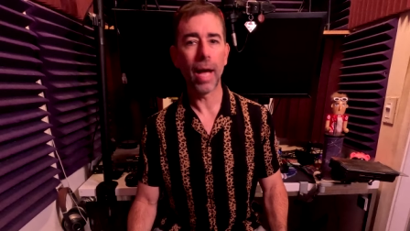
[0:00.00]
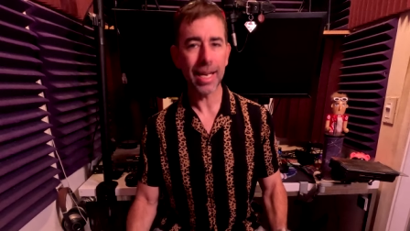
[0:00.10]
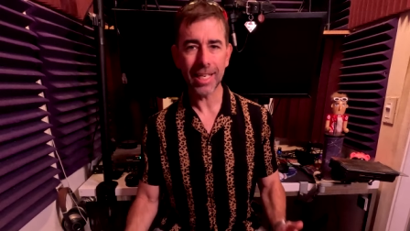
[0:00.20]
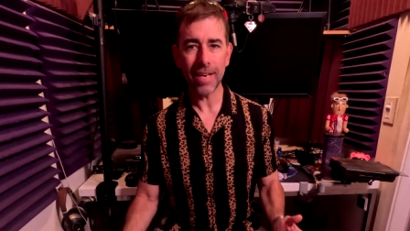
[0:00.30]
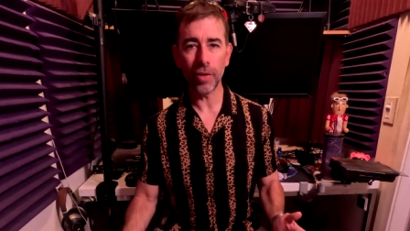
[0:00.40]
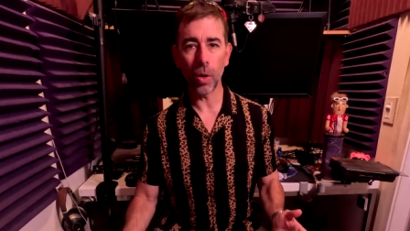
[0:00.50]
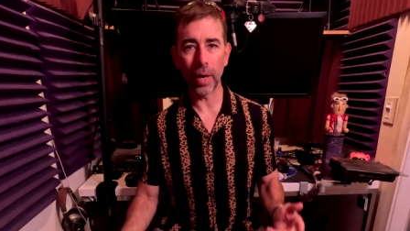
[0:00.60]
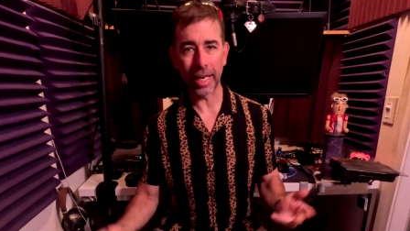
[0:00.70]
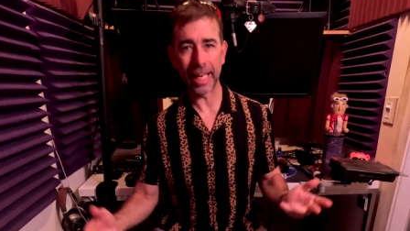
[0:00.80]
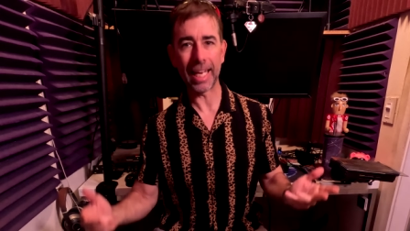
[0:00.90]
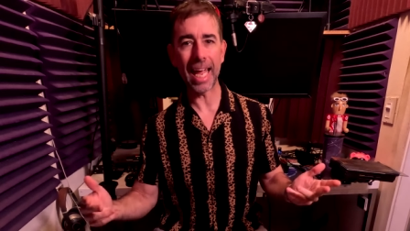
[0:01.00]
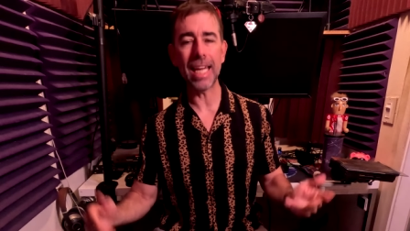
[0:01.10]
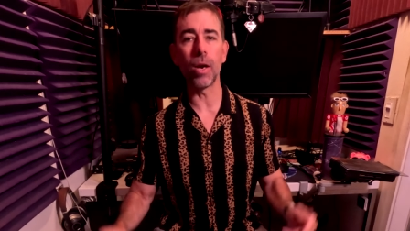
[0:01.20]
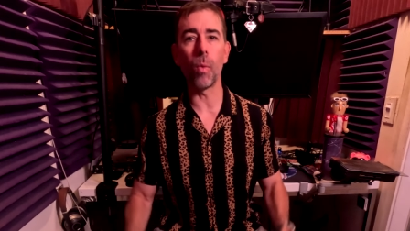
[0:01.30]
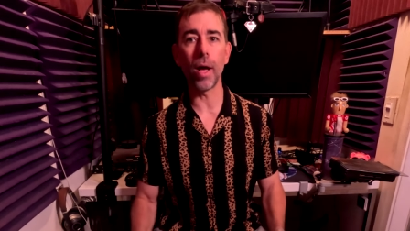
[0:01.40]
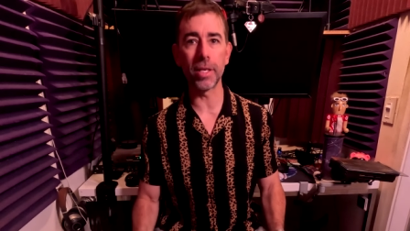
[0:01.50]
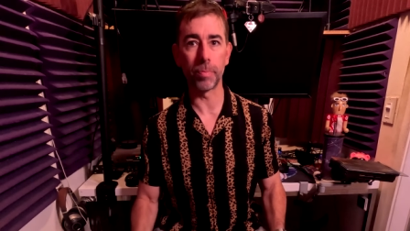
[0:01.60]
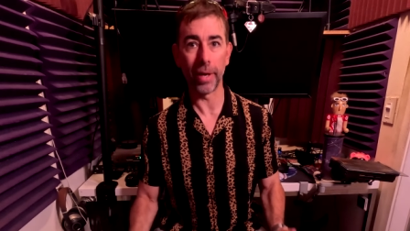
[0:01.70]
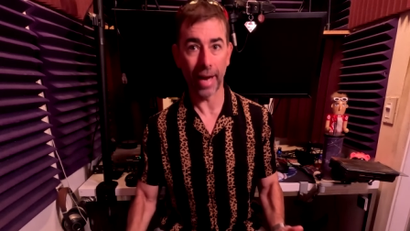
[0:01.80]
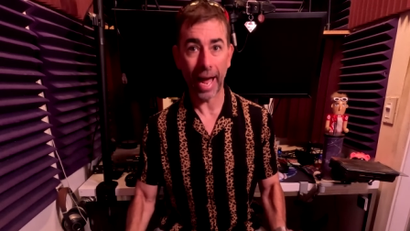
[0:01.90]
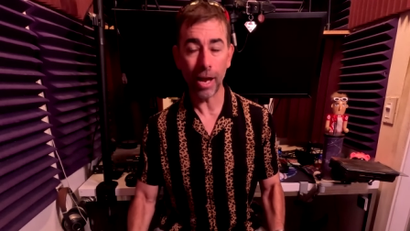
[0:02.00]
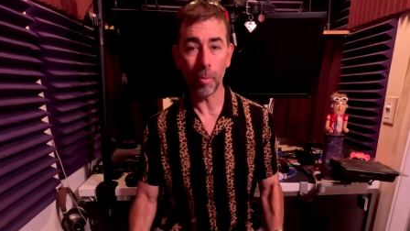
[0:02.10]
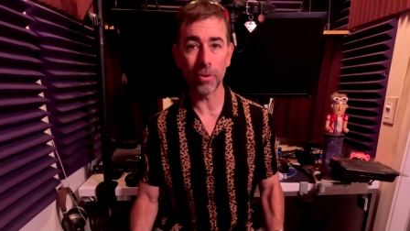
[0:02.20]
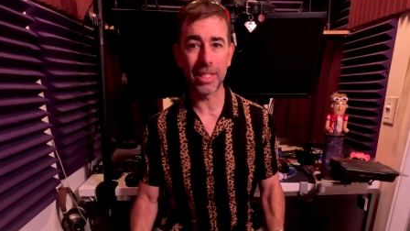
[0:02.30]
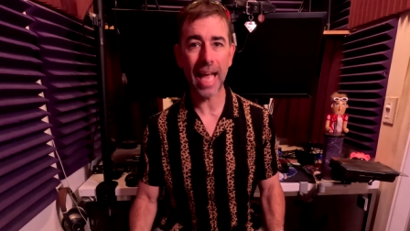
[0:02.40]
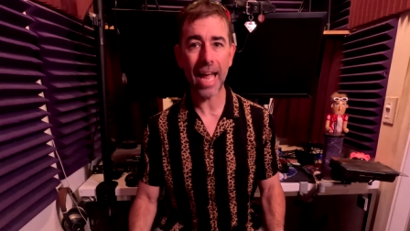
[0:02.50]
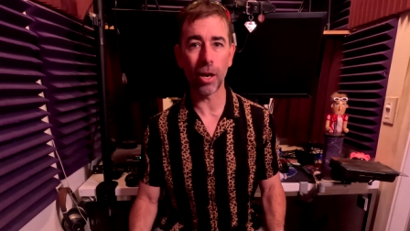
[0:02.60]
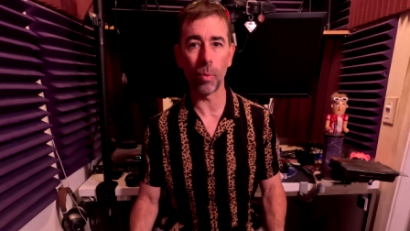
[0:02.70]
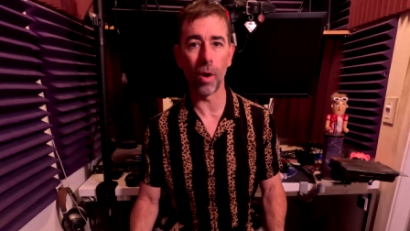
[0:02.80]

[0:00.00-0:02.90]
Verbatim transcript: I didn't even know what an echidna was, but I almost sat on